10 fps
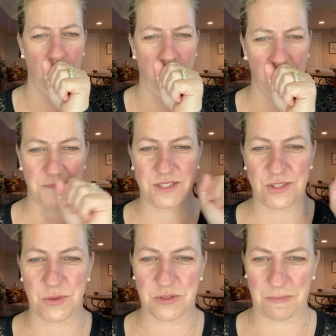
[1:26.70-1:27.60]

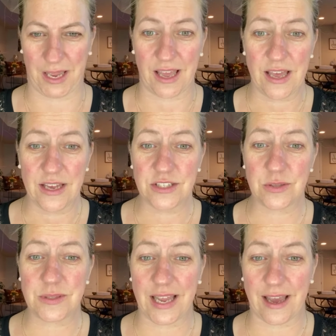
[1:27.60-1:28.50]
Excuse me.
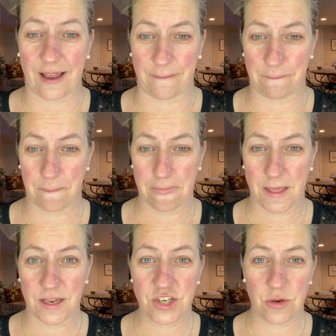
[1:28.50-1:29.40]
Suzanne,
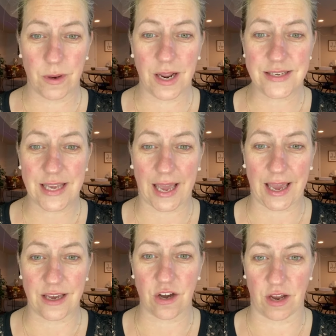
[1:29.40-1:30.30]
do you want to
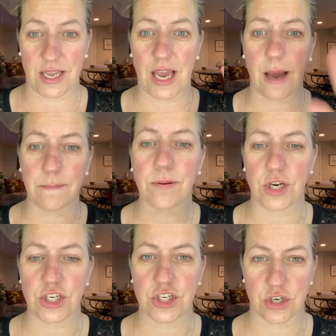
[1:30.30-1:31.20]
tag Connie? I'm
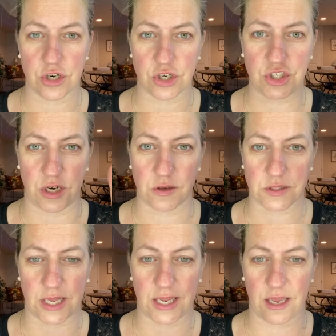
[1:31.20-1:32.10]
pretty sure she knows
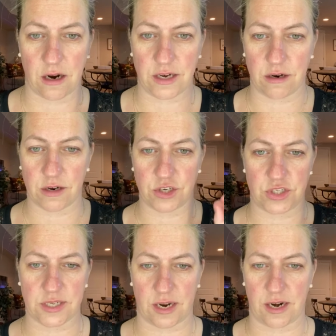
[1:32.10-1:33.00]
how to get on here because
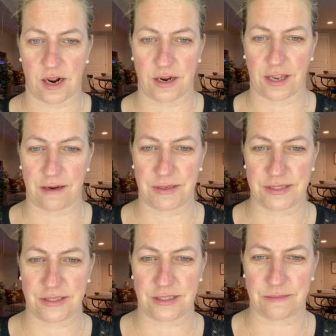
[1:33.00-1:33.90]
she's got an online
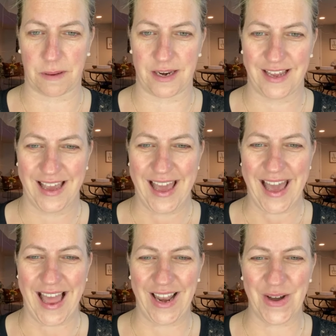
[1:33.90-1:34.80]
business, but
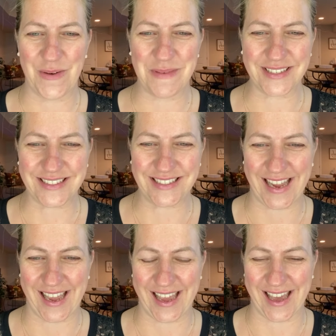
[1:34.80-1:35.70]
hello, Miss
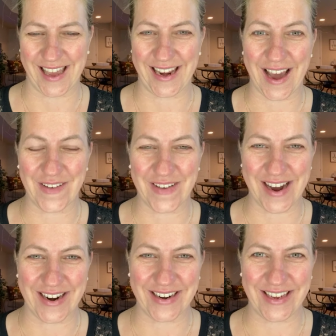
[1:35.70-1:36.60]
Jan. How
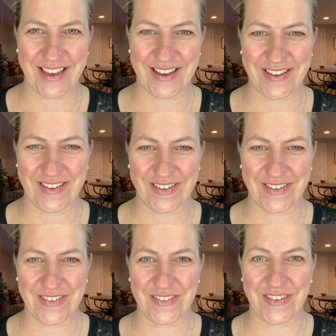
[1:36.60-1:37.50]
are you?
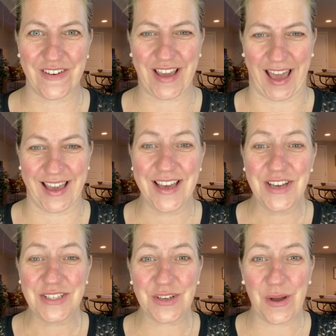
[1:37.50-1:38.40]
Okay.
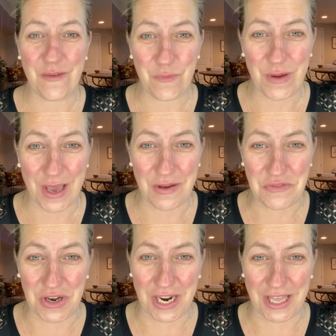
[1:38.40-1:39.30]
So if we have
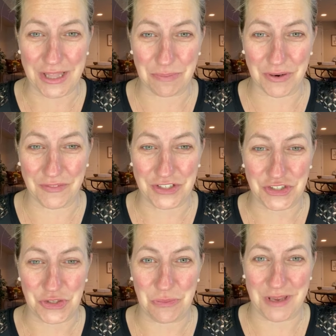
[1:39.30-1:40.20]
not had the privilege
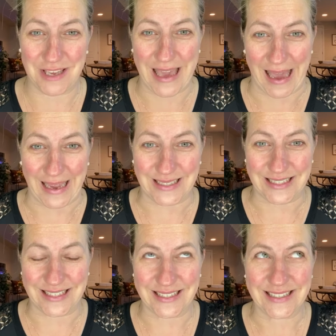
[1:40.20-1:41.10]
to meet yet,